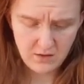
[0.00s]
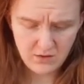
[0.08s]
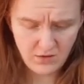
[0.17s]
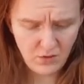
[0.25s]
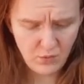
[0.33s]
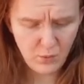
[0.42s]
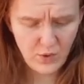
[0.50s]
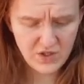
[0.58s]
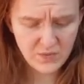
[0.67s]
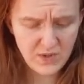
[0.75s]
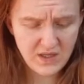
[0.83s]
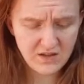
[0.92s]
Do not
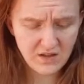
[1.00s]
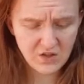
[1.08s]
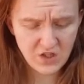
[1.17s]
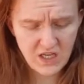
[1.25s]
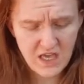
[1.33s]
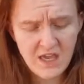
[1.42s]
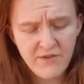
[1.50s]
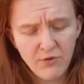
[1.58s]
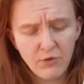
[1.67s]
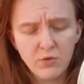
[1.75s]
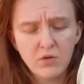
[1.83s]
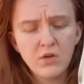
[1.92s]
wish me such an
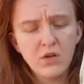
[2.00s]
evil."